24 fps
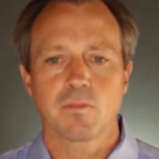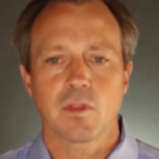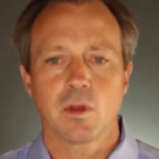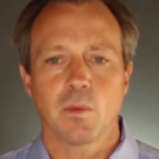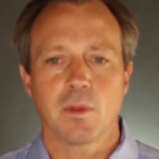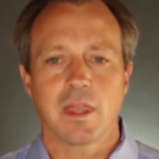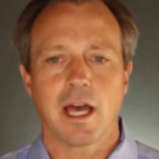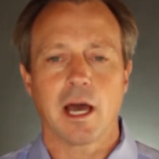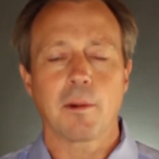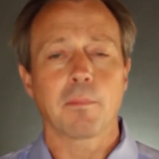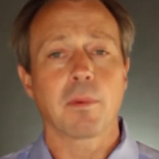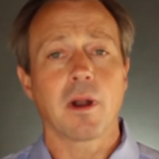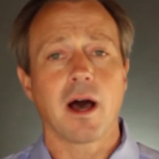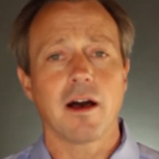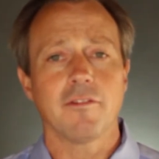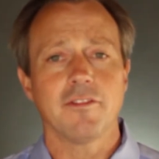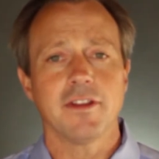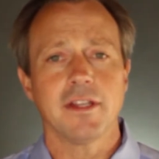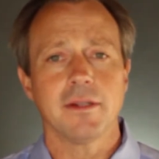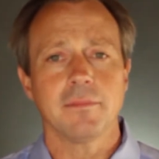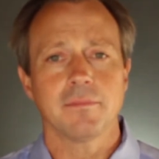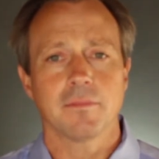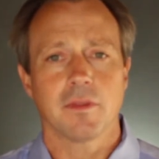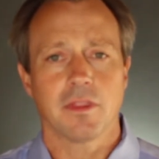Without
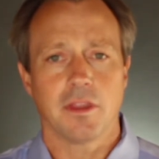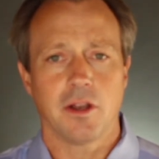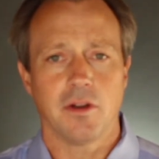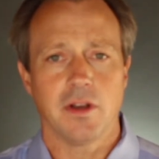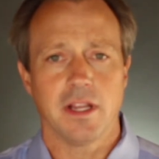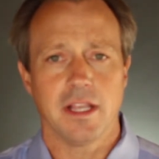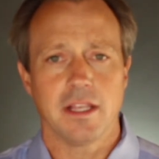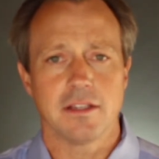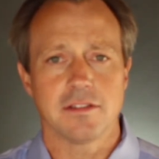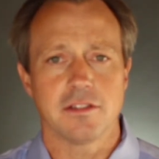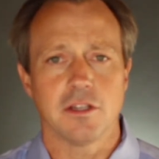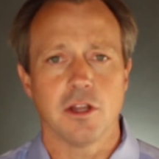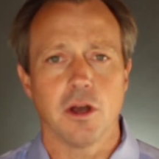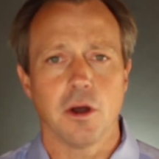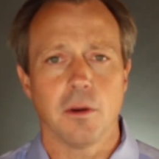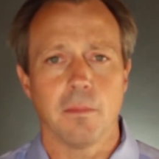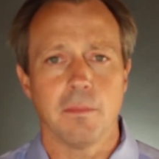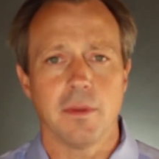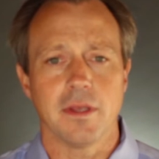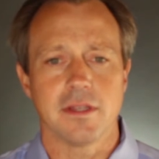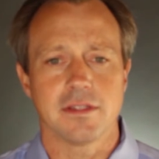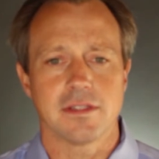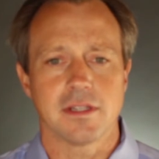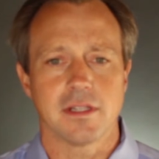profit, there is no
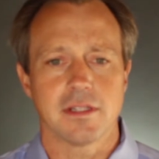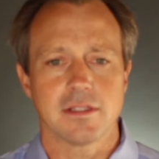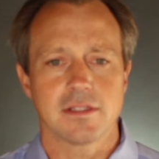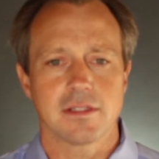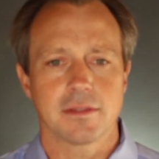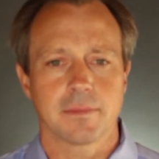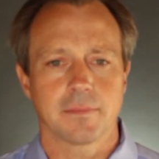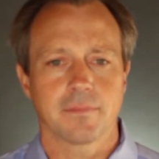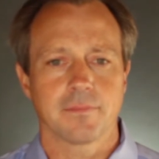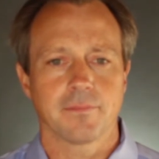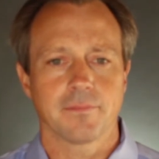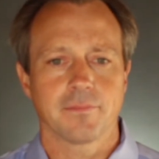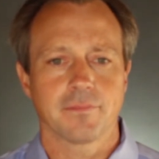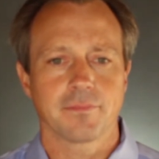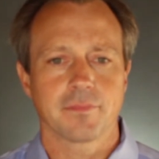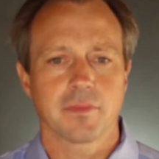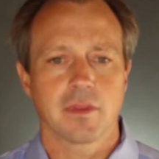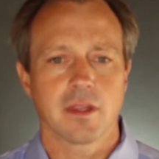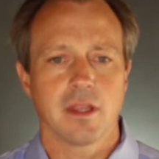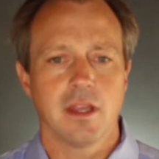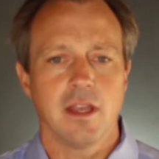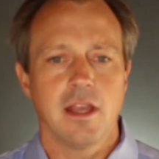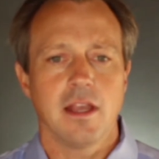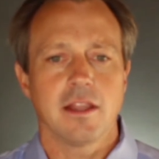business.
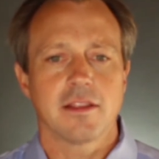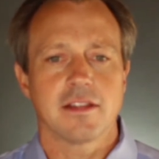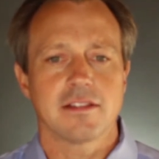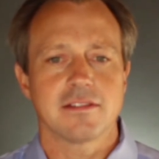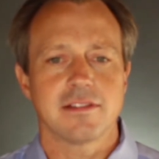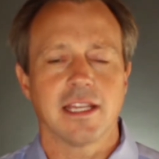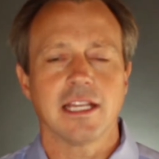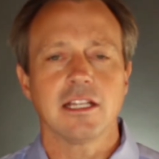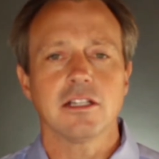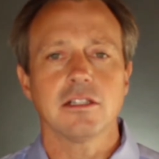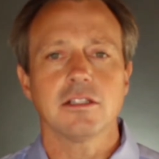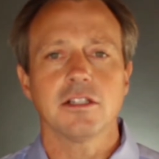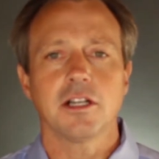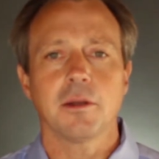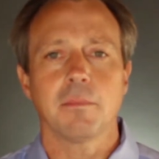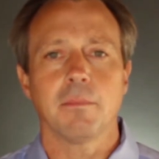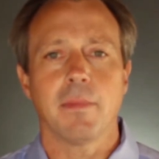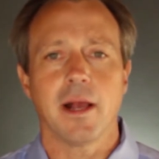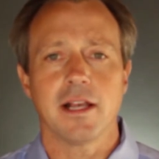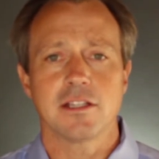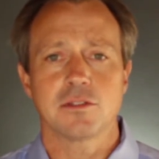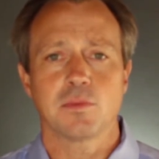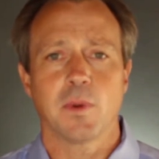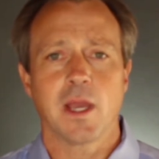The singular
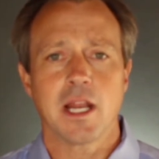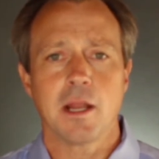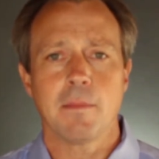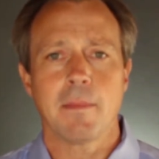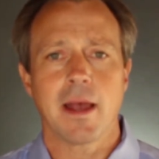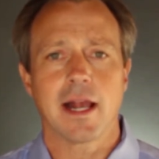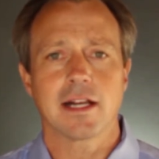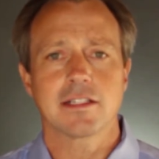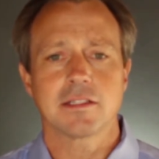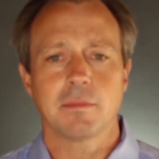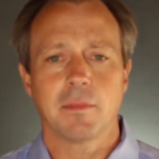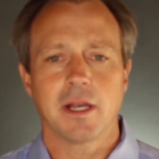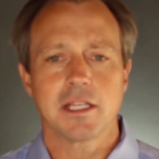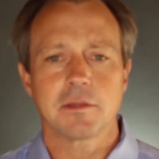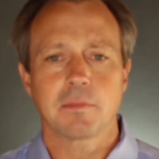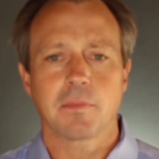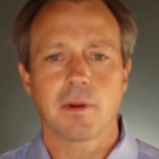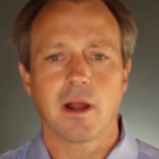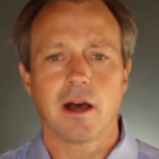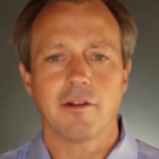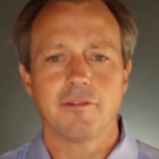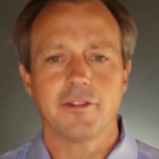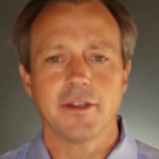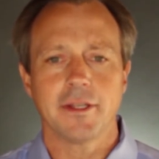best way to maximize
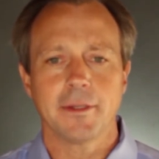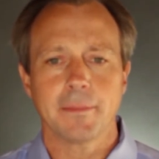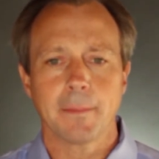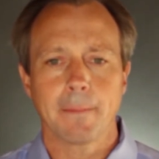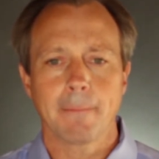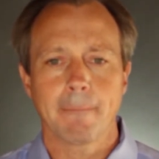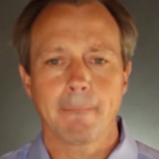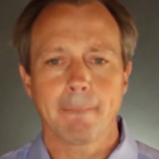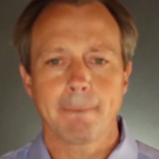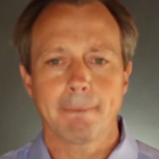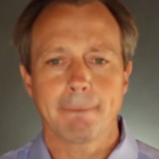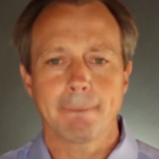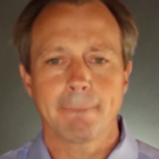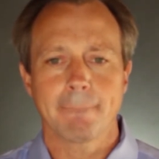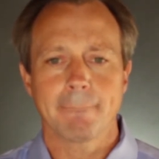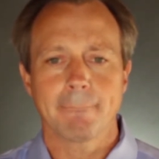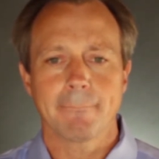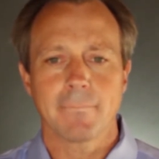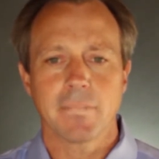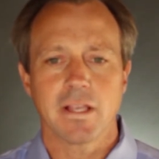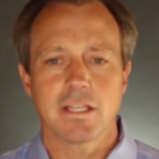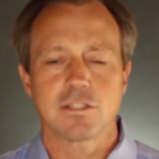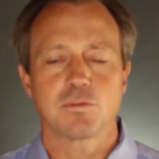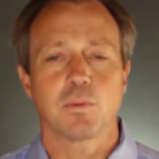profit
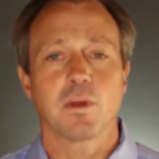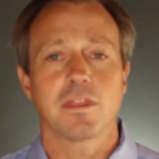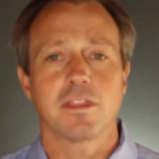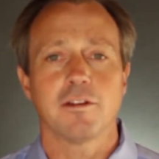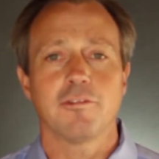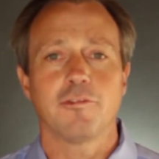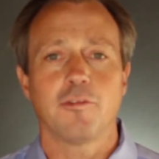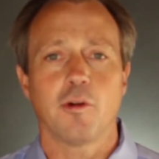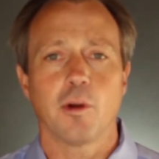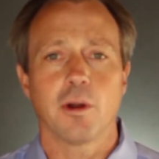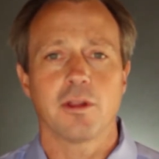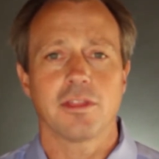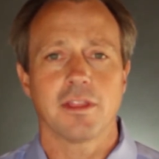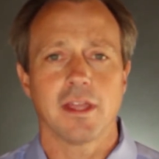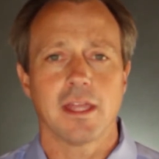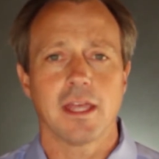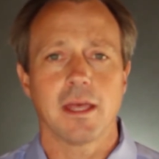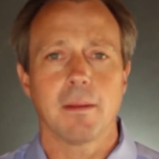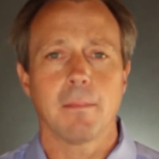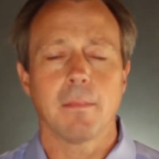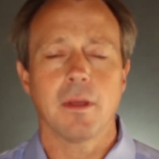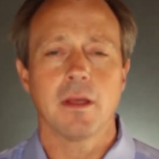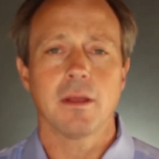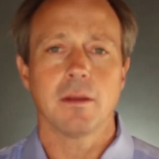is with the 4th
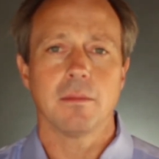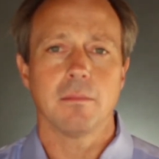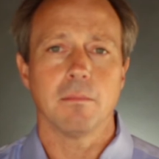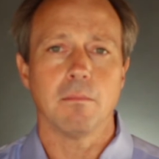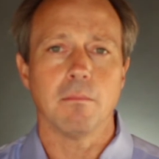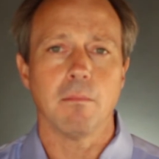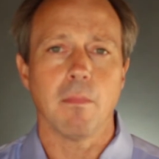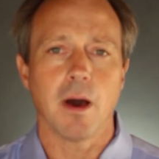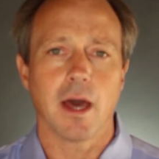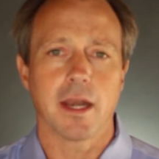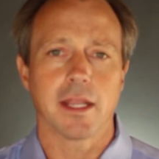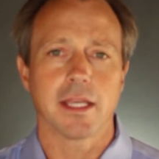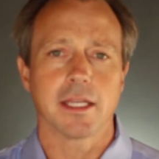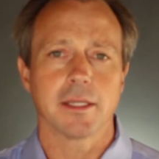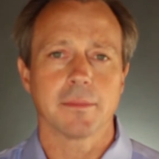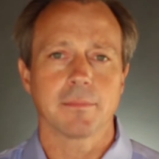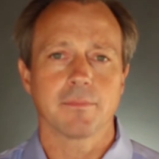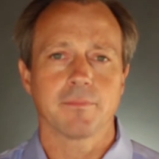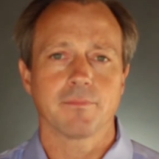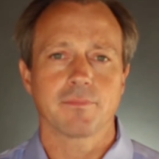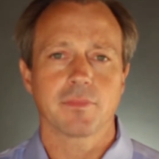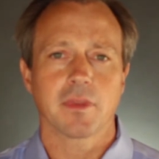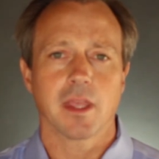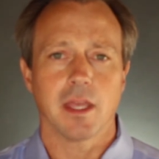M, money,
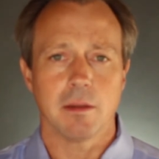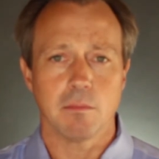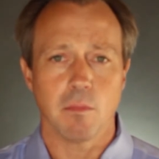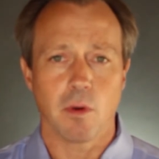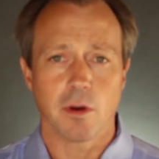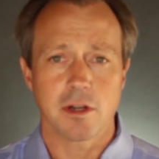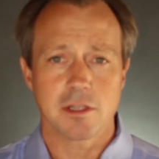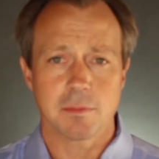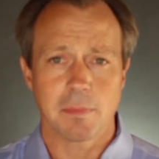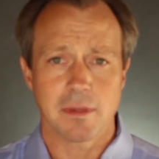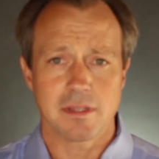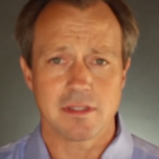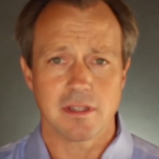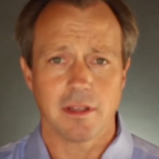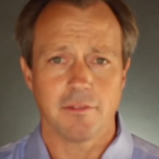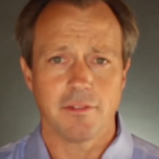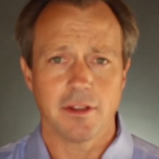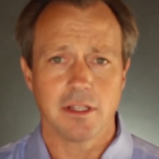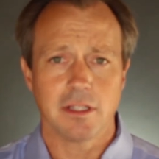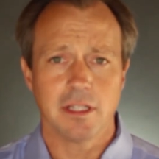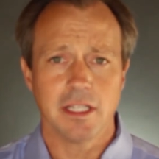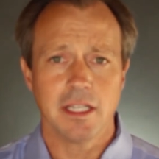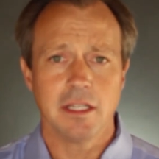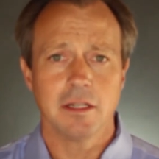and more
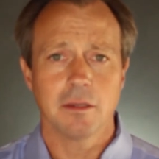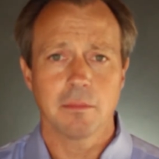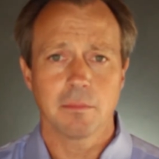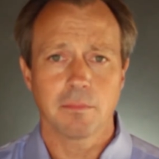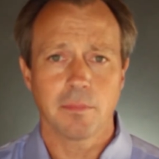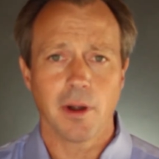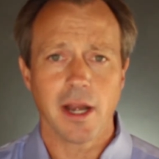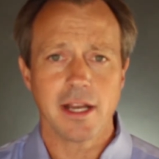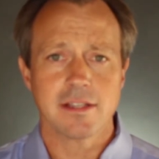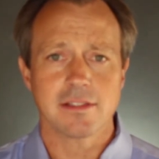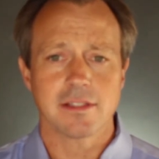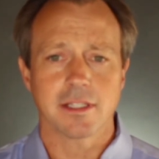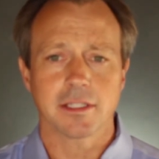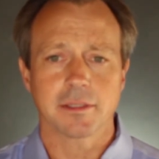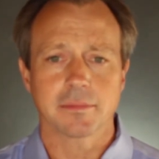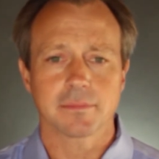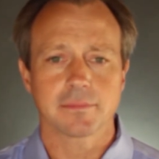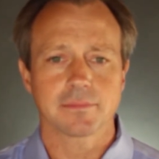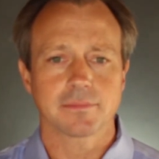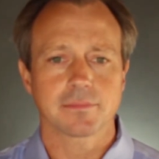specifically, pricing.